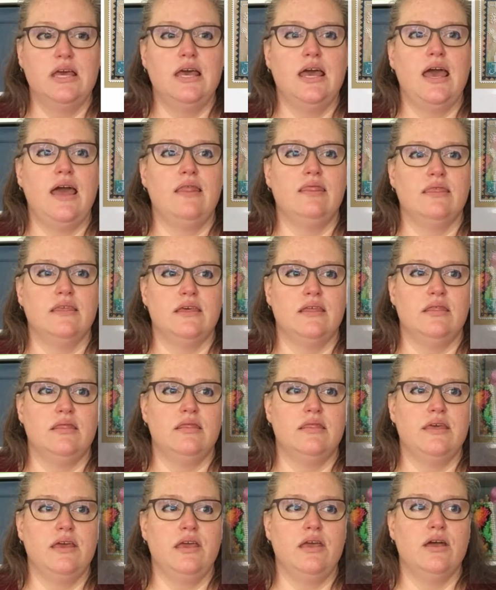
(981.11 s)
And then
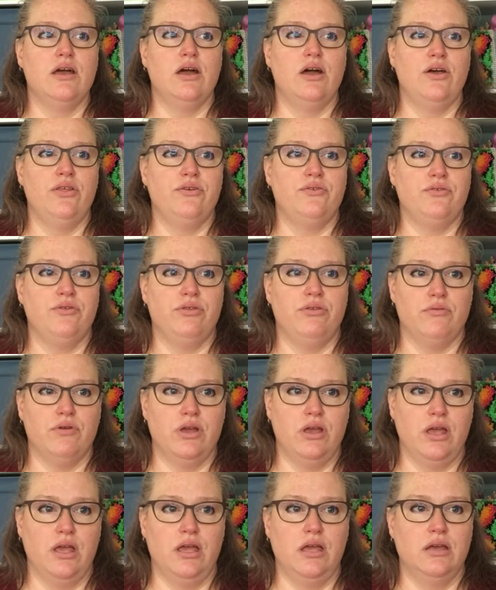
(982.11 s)
the other
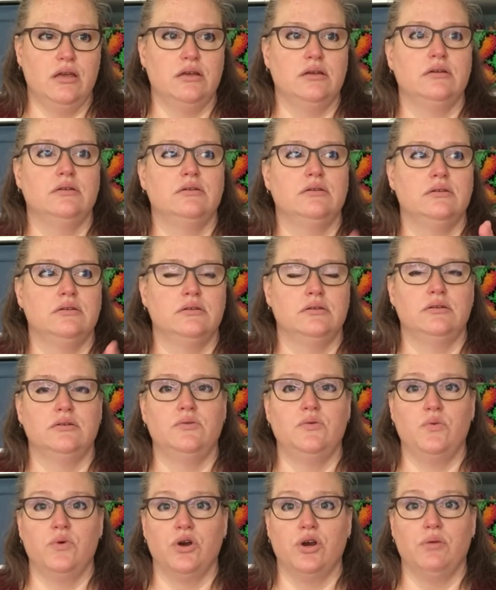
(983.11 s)
3
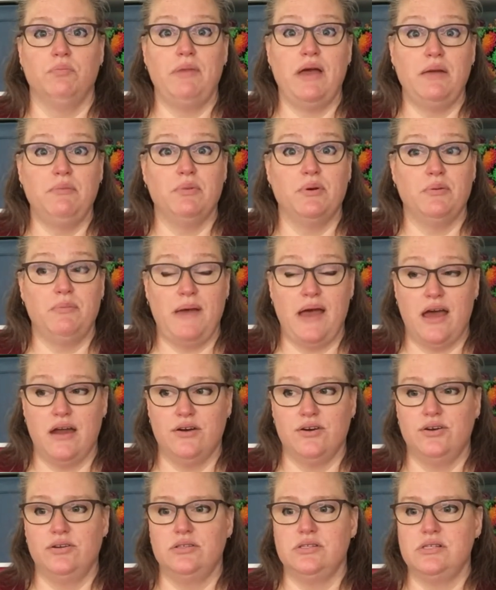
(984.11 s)
were paper
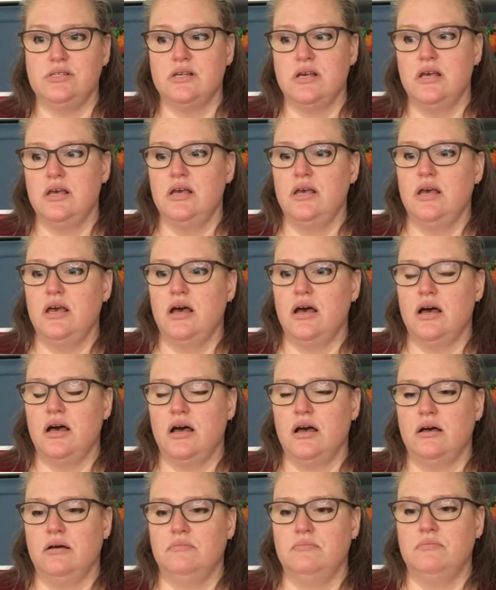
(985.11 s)
patterns
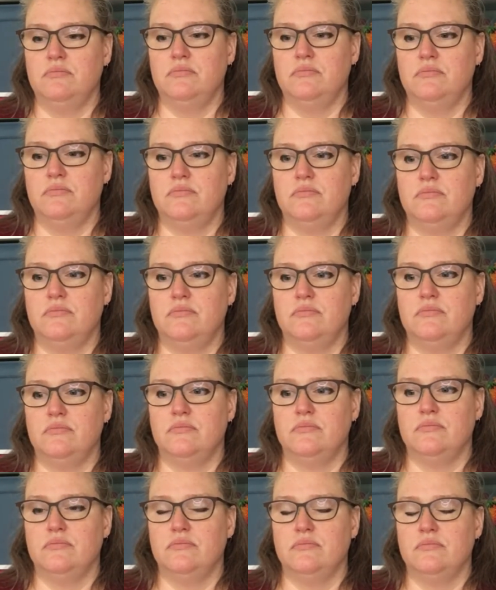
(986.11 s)

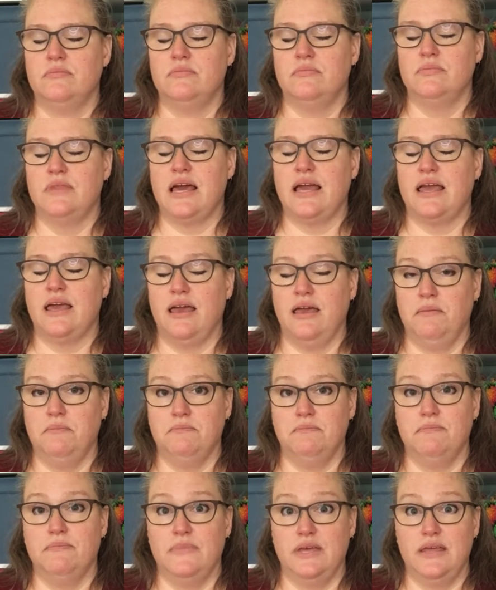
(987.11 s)
that
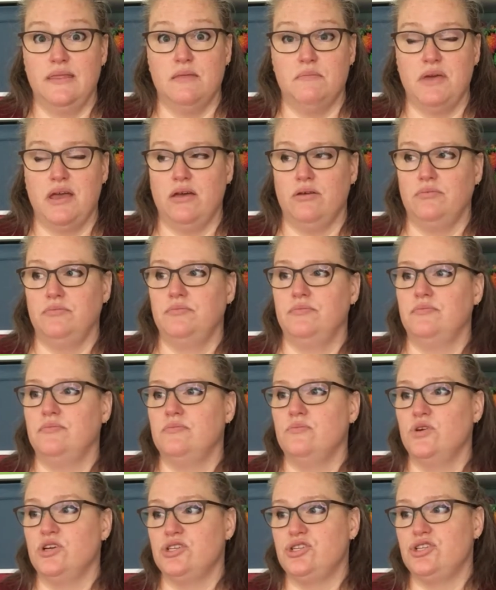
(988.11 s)
came in the mail,
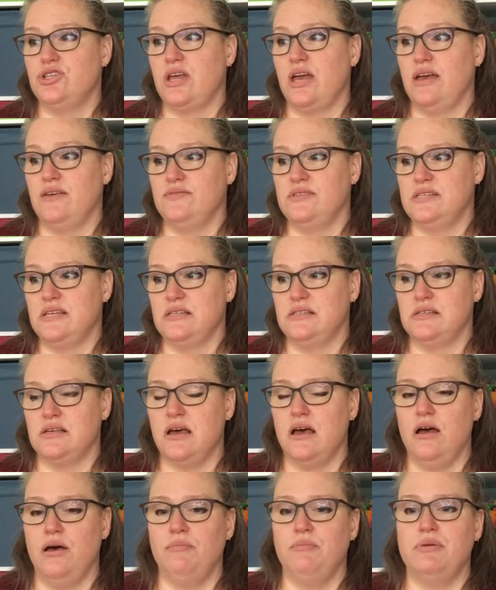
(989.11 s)
which they have since
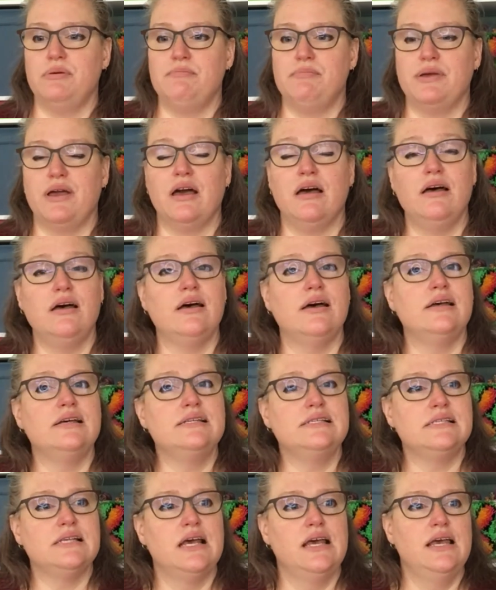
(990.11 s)
come. But
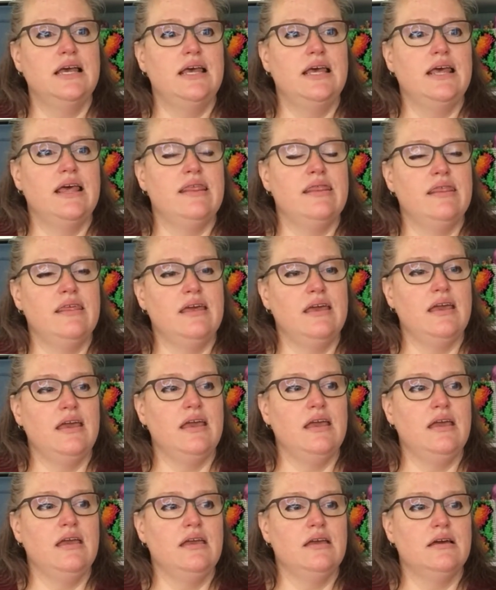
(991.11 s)
because
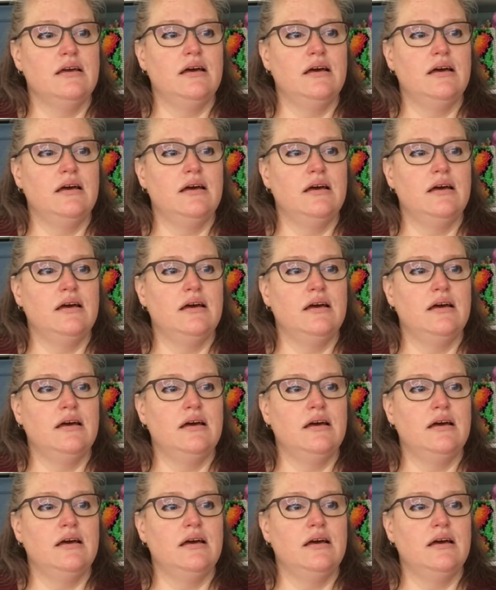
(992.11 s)
the